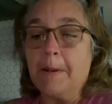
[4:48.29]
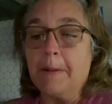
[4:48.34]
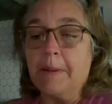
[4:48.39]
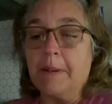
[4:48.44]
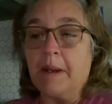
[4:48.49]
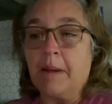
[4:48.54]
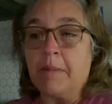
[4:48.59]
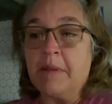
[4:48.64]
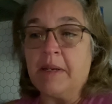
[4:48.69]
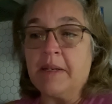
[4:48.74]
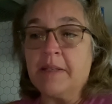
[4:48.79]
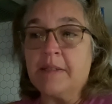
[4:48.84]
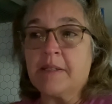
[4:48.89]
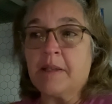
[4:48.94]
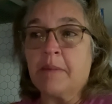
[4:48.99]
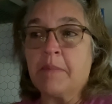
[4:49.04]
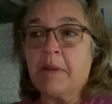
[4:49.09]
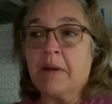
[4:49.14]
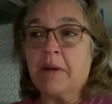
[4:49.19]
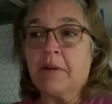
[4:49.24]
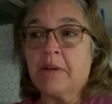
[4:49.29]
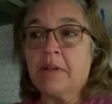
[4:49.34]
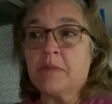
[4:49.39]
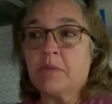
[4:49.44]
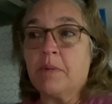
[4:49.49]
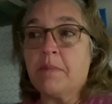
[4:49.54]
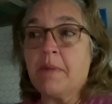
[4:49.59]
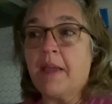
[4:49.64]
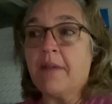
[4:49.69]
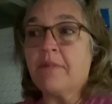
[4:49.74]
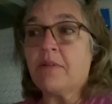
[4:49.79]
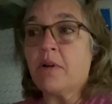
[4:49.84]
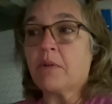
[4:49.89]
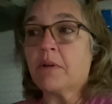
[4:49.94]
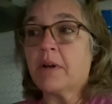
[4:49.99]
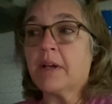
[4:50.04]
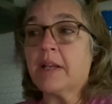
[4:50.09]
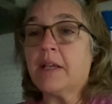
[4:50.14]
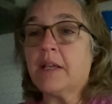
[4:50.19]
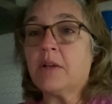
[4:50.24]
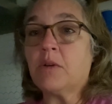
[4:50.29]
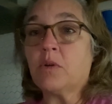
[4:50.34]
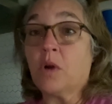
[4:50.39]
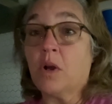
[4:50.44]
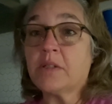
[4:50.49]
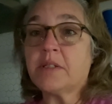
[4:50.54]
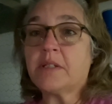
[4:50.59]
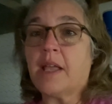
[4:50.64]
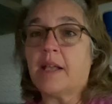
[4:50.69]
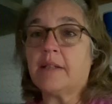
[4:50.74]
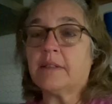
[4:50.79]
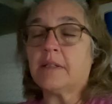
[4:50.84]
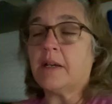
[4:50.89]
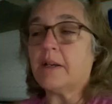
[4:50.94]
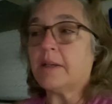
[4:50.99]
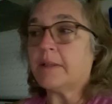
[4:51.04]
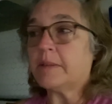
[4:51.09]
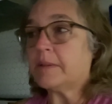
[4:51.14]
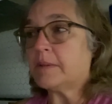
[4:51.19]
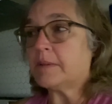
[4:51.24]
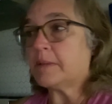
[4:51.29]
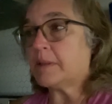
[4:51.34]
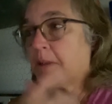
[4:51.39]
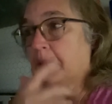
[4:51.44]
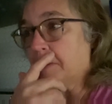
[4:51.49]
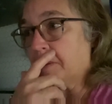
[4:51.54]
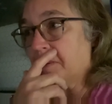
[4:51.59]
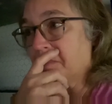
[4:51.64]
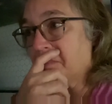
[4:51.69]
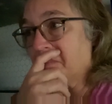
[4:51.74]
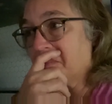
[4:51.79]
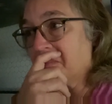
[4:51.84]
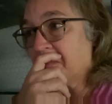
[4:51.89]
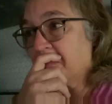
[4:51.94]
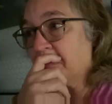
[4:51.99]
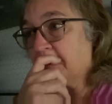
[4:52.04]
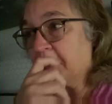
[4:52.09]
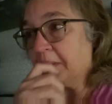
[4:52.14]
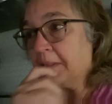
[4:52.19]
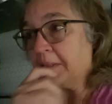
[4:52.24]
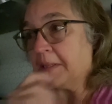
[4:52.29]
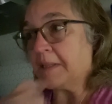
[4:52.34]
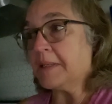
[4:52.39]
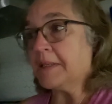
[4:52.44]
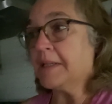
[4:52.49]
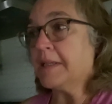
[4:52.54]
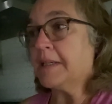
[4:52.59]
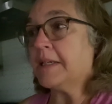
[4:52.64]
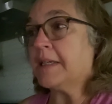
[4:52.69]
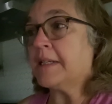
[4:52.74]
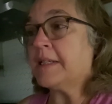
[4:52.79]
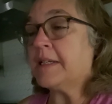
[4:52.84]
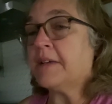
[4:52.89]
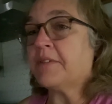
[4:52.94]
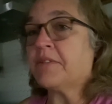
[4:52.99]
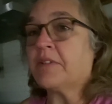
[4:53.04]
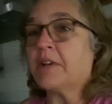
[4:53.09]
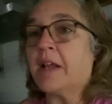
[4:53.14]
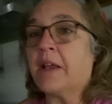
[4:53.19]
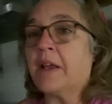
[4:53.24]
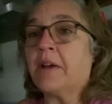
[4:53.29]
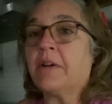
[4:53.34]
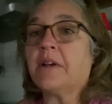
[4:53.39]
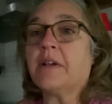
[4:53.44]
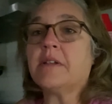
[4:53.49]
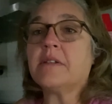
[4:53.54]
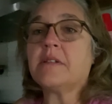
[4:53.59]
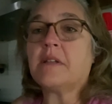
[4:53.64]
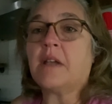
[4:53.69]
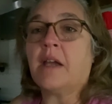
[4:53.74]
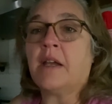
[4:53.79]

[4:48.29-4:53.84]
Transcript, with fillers: I mean, in some areas, we may have already crossed that line um, in different areas.